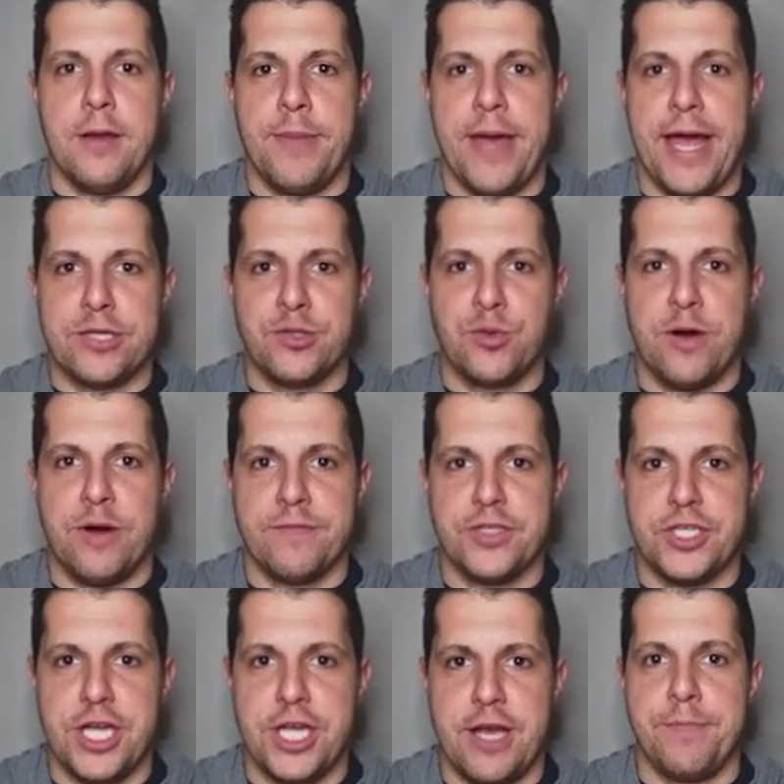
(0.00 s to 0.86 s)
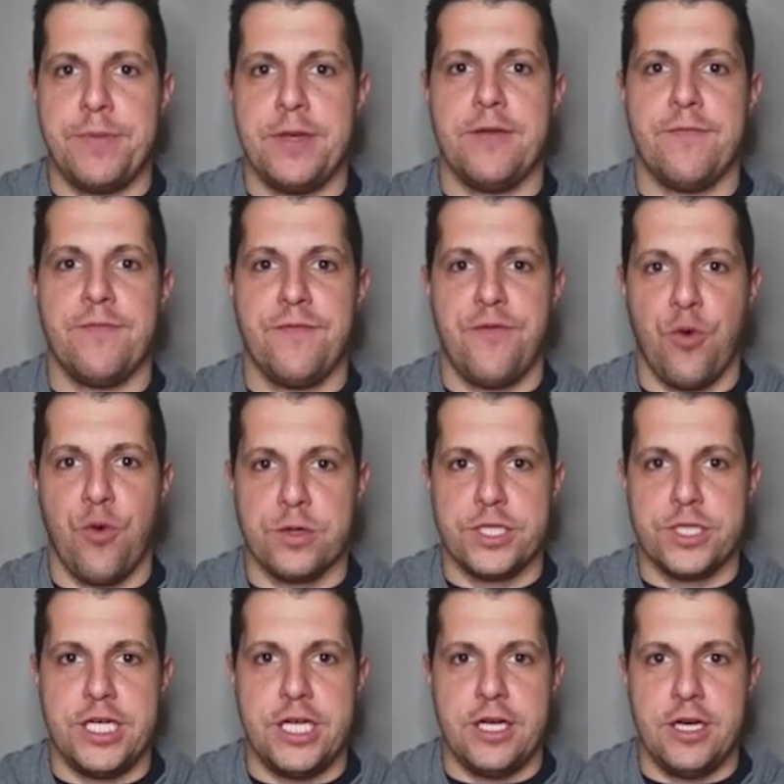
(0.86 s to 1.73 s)
Pac-12 champion,
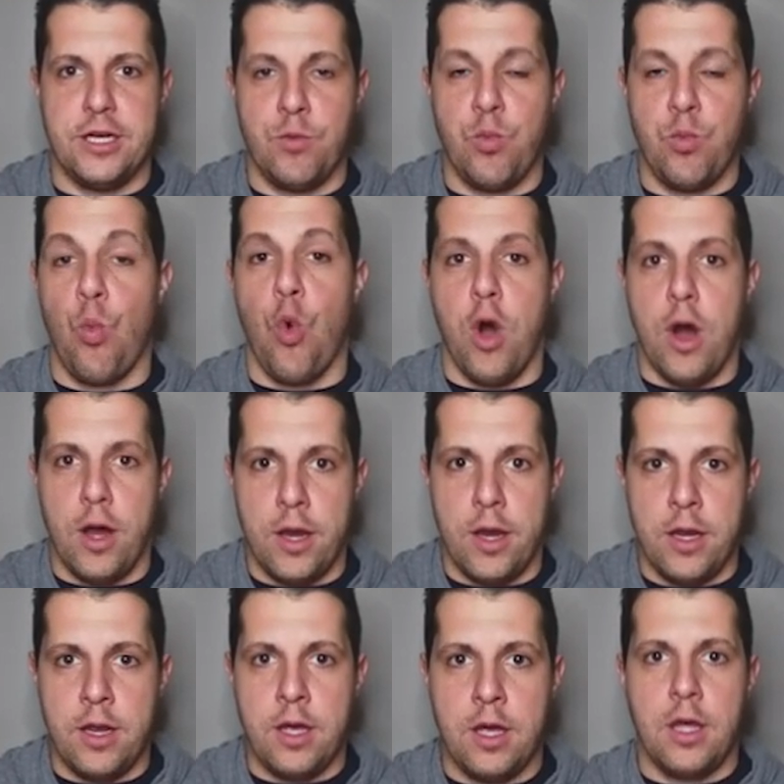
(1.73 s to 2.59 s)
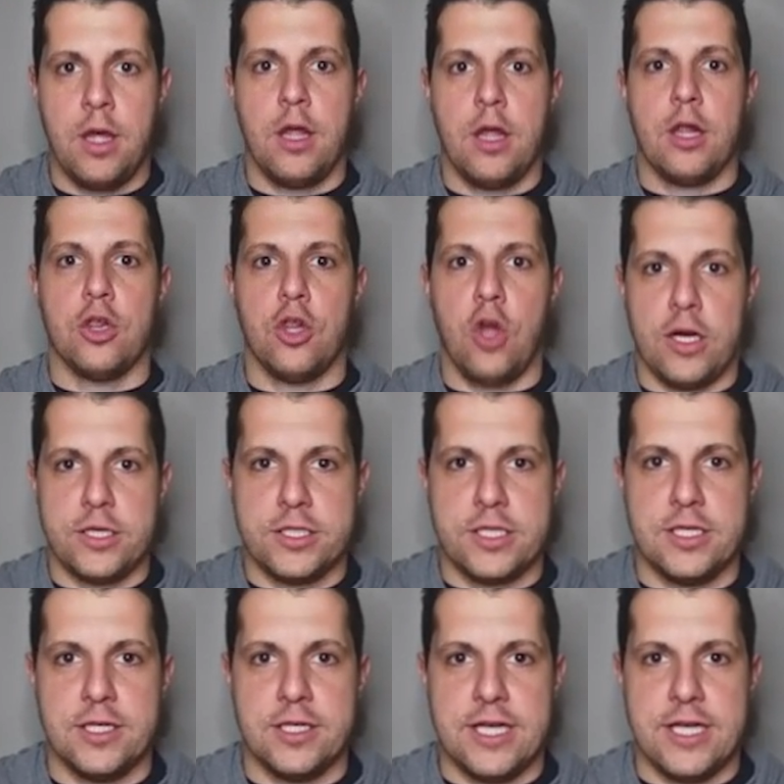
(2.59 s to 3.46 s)
14-1,
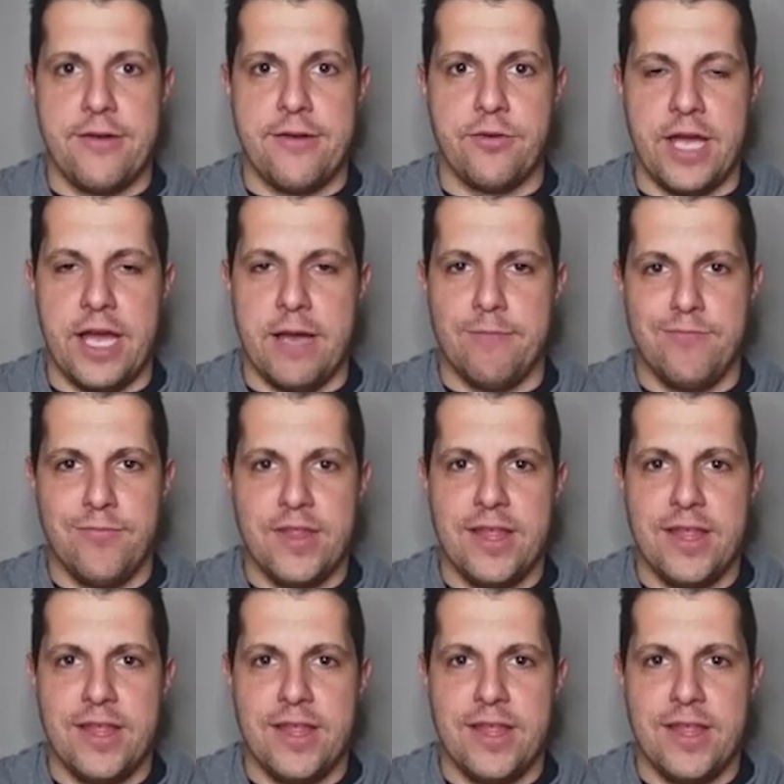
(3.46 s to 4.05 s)
lost in the title game.